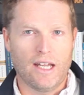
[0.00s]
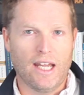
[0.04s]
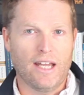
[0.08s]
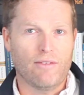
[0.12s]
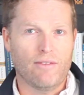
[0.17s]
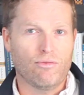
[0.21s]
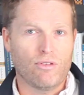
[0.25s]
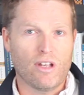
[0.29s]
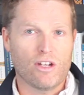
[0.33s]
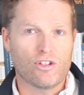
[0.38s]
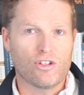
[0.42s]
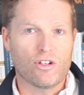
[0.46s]

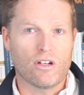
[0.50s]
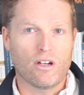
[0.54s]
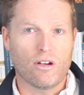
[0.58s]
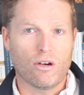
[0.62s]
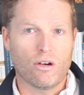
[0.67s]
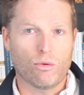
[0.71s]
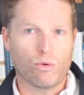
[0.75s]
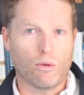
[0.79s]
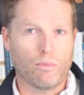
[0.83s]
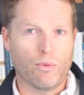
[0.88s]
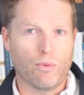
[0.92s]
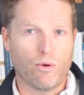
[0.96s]
Every
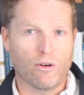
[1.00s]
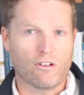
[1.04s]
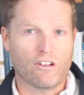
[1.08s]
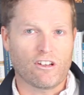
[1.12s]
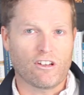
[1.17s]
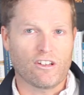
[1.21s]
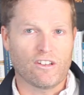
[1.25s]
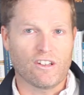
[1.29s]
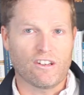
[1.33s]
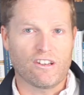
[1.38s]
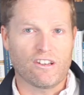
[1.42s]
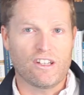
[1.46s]
engineer
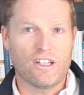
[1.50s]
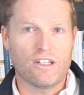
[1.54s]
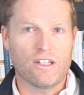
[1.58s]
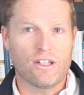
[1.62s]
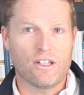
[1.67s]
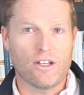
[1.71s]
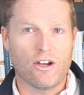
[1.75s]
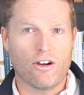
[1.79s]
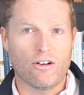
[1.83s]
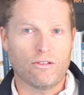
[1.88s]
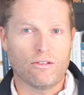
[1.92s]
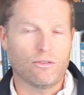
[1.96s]
reports to the
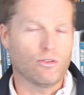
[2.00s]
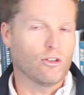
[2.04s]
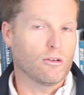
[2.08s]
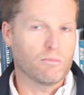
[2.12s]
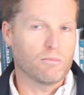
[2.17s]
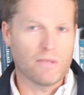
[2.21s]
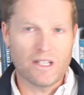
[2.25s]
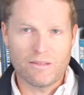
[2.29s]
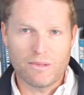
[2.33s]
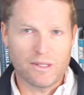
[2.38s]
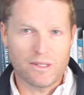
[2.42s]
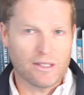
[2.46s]
CTO
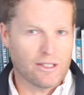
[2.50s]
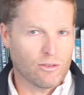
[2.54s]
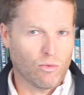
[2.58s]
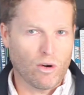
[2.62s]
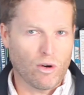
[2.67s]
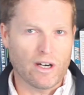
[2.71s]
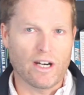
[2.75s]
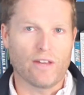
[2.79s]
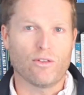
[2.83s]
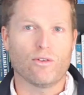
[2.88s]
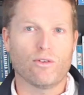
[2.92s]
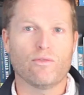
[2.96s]
or maybe
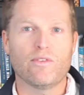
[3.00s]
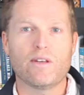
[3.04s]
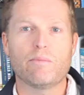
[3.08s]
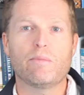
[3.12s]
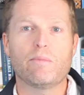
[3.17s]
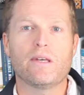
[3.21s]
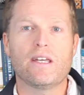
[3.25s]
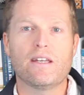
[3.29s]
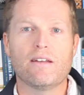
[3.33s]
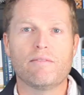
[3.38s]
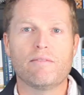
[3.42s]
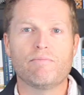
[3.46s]
one other
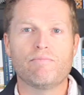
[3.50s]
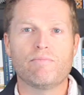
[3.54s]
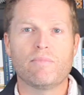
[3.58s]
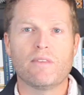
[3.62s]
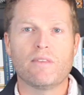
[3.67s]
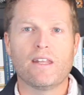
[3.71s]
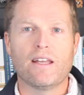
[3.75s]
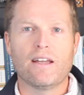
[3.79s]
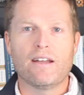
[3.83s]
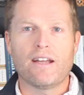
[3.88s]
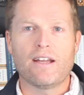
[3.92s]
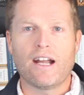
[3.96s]
VP.
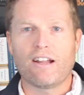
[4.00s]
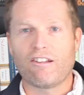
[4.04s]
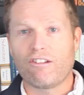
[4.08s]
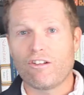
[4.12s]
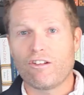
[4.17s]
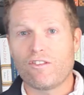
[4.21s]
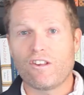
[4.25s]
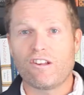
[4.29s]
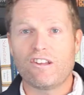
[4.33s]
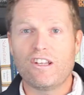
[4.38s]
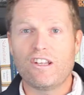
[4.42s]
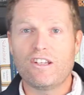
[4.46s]
And
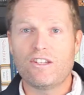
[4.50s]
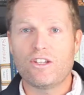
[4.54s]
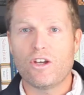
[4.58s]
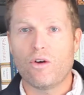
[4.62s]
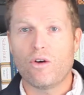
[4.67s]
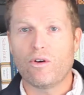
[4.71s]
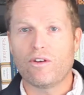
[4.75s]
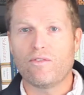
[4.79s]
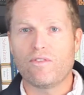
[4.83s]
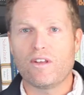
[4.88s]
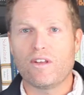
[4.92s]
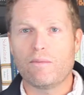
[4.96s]
so the
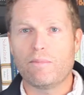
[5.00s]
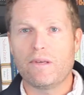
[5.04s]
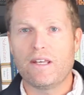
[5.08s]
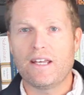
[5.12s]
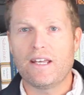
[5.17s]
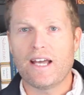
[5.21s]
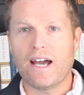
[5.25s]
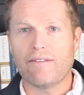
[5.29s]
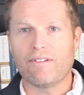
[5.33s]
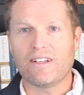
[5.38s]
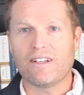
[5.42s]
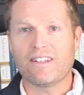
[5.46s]
CTO and
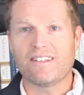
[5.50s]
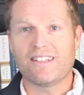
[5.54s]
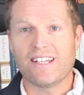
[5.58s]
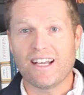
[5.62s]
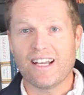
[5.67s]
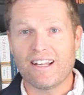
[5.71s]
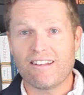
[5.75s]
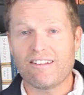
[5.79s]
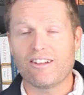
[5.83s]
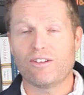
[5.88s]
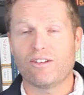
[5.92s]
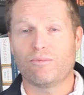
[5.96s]
VP have a
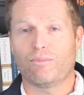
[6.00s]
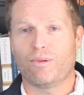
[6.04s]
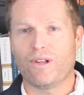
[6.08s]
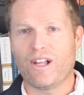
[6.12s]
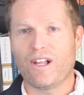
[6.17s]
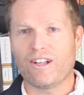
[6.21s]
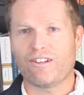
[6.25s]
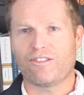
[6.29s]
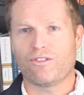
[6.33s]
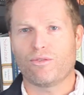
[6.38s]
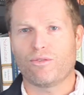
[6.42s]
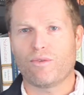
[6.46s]
dozen
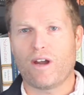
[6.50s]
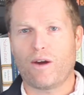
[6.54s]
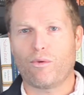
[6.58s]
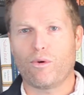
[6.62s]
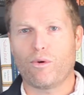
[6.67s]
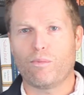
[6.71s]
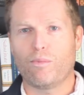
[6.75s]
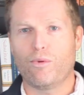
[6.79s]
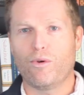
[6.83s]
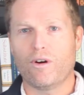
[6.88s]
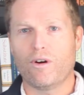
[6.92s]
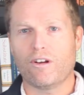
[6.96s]
plus
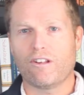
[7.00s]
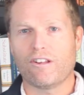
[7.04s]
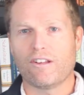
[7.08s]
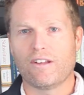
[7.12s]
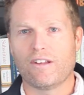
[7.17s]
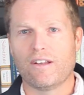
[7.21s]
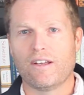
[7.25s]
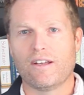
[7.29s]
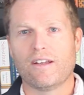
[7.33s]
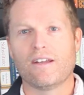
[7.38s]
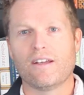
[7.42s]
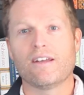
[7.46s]
direct
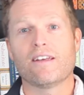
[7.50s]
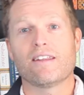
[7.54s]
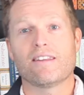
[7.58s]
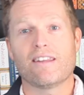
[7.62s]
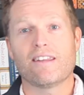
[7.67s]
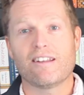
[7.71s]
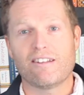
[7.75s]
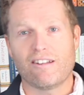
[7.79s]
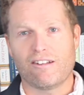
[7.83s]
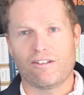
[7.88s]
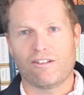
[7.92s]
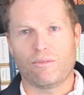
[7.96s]
reports.
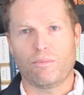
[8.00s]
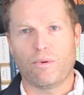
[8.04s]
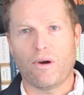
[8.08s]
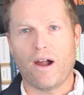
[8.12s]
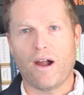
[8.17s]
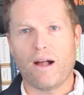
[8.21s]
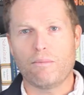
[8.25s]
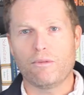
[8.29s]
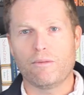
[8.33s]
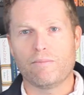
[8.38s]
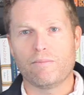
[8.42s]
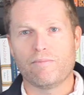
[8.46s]
This is a
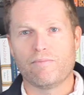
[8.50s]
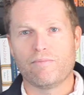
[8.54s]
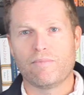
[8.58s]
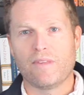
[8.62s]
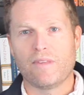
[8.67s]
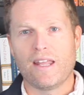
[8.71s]
problem.